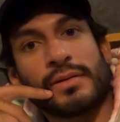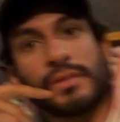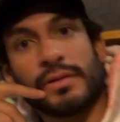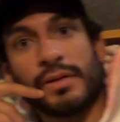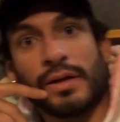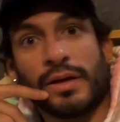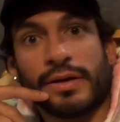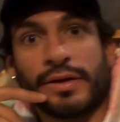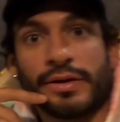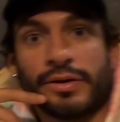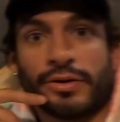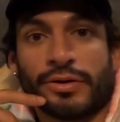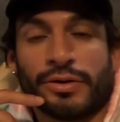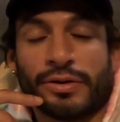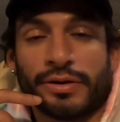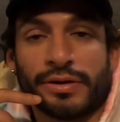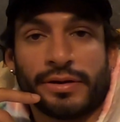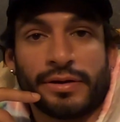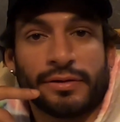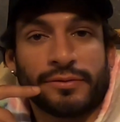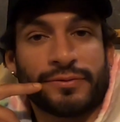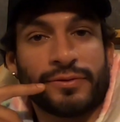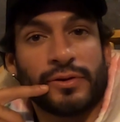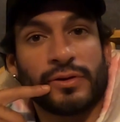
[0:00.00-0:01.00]
y'all here heard it
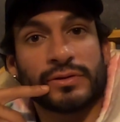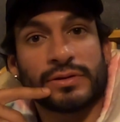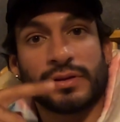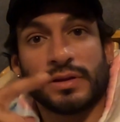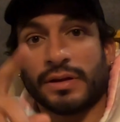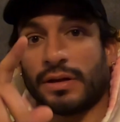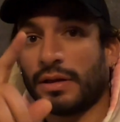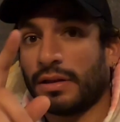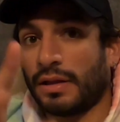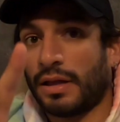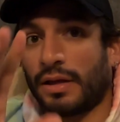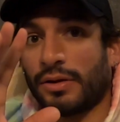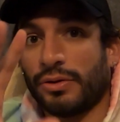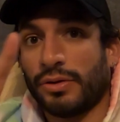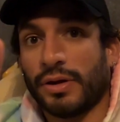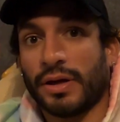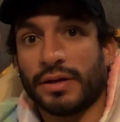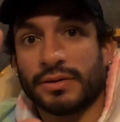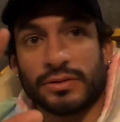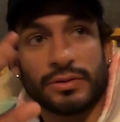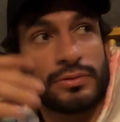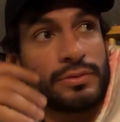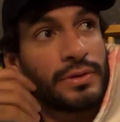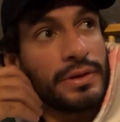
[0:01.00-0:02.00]
here first. A lot of you
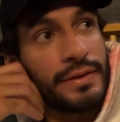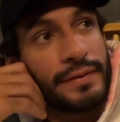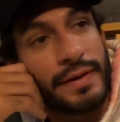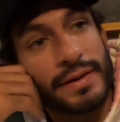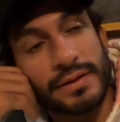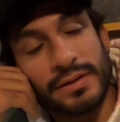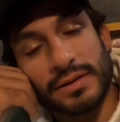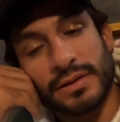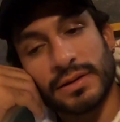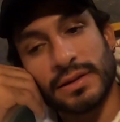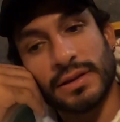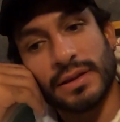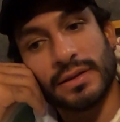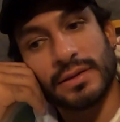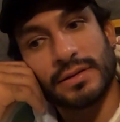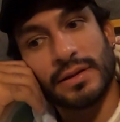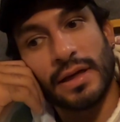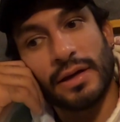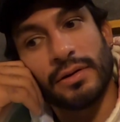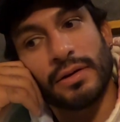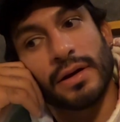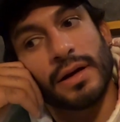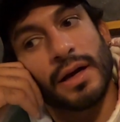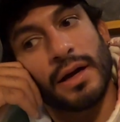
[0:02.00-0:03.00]
guys don't really get to see this
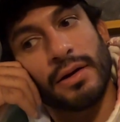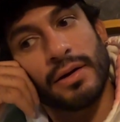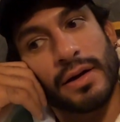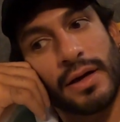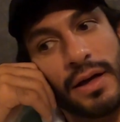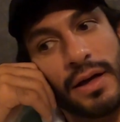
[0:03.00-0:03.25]
how how it